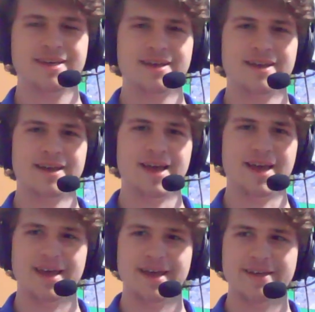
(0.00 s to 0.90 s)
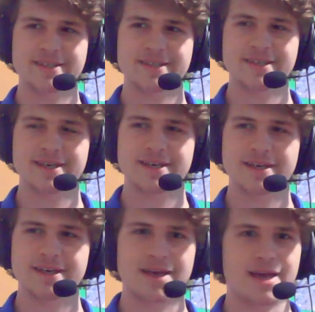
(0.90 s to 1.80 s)
and
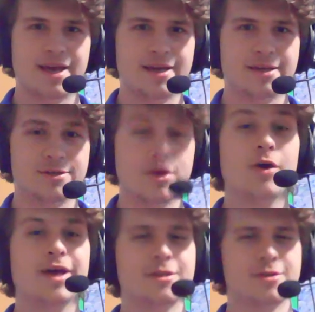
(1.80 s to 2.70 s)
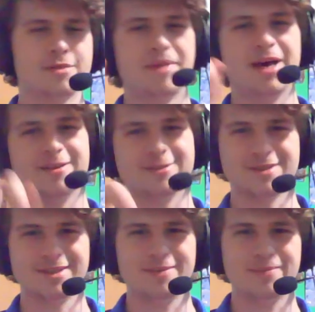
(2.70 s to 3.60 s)
oh yeah, there's the bell. There's a
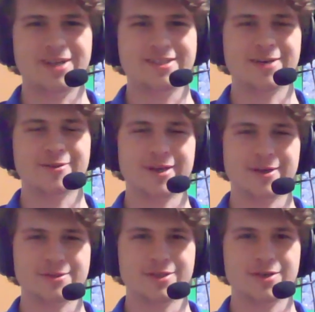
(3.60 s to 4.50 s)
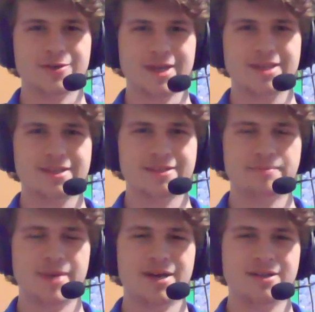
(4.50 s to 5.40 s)
little bell down there. So like the
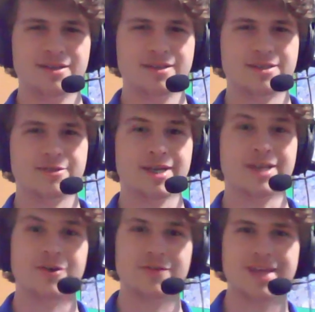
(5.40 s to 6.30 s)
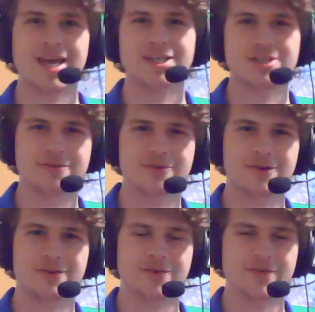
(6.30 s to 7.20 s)
bell, and you'll get notifications for all
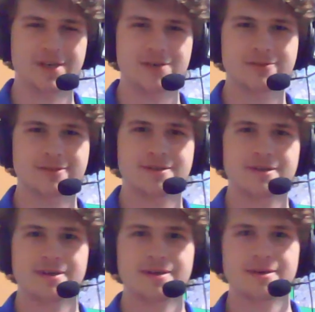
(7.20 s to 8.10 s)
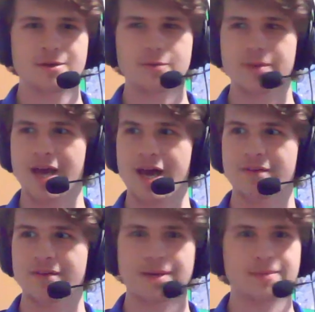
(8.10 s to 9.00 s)
of our videos. We have
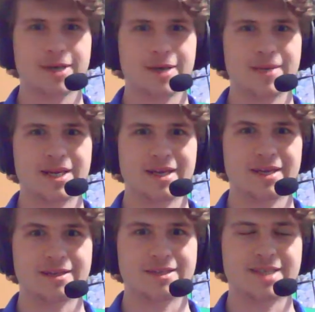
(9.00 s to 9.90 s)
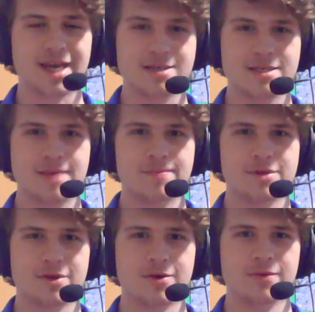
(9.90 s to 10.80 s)
an upcoming next
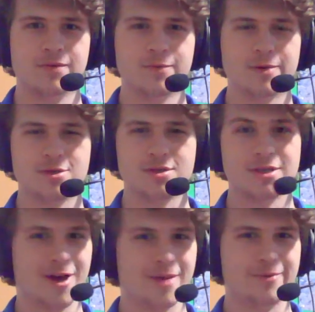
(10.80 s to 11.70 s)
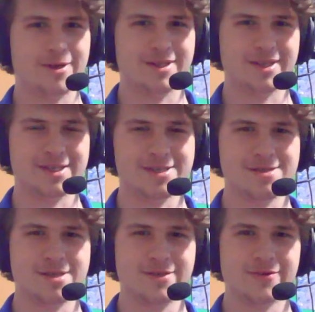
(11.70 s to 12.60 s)
episode with the Not Presently
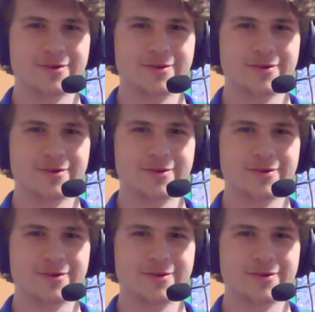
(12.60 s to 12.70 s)
Deceased group,